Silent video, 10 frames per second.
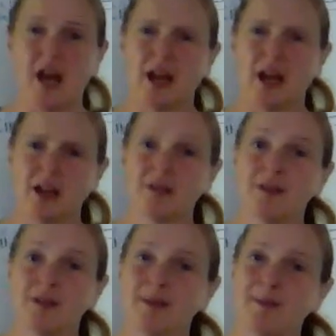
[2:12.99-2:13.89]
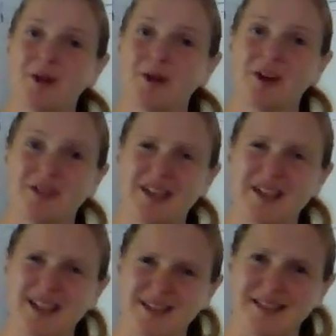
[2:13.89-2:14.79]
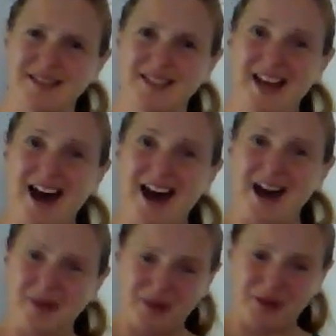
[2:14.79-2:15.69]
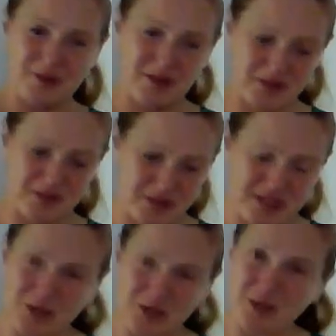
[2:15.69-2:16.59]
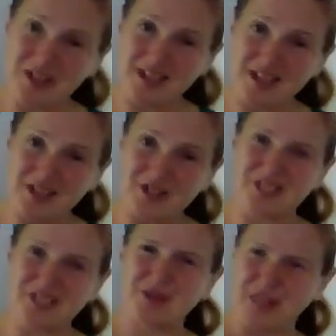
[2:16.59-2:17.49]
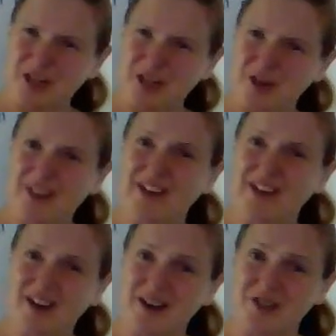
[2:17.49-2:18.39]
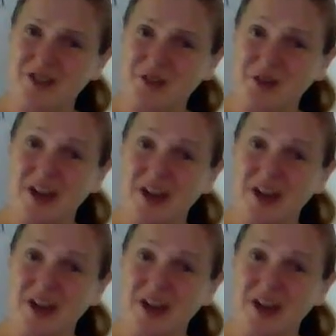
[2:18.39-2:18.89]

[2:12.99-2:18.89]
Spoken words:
including people carving tunnels out underneath the trunk of that tree so that they could drive their cars through.